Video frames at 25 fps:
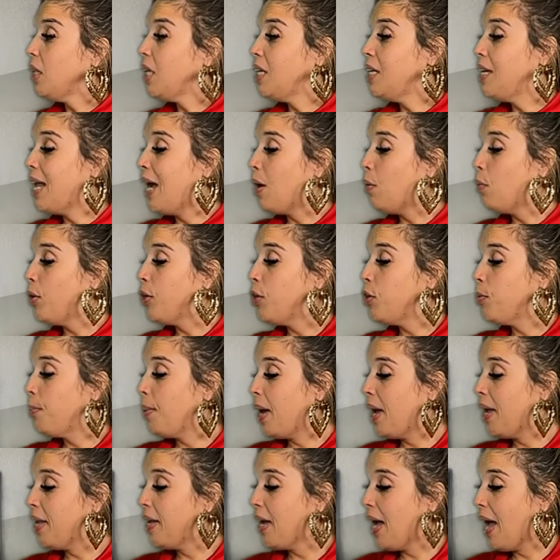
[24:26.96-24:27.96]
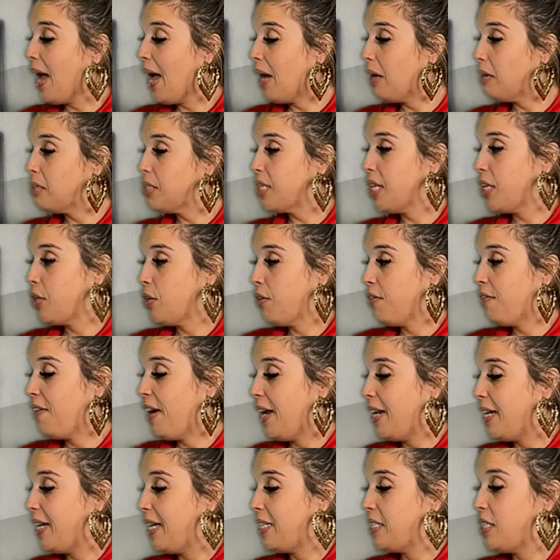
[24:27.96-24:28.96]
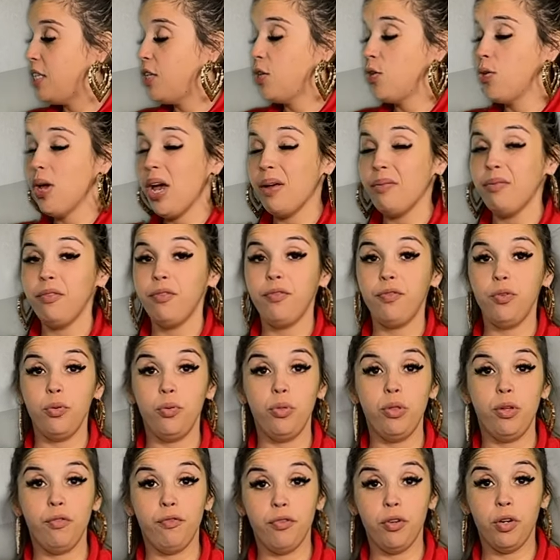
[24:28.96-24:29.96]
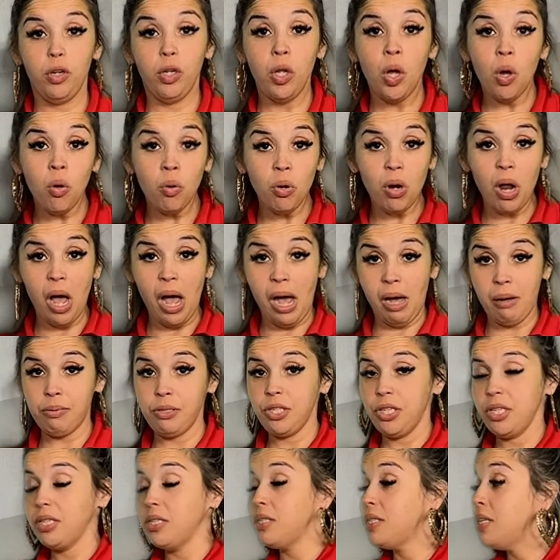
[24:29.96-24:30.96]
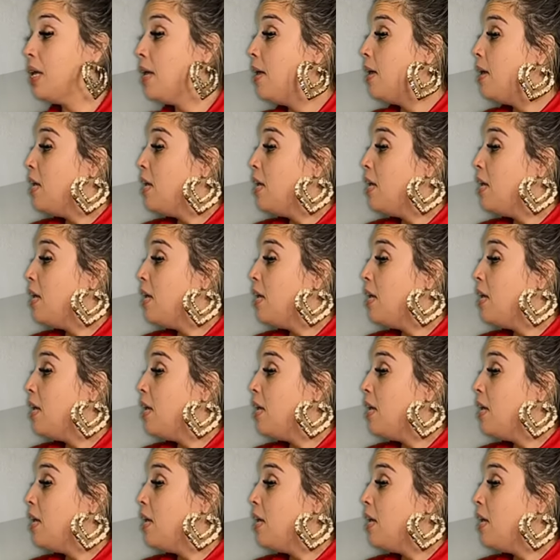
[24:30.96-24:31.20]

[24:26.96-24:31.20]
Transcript: Now, when you're buying a house and you're financing, you have a few different loan options.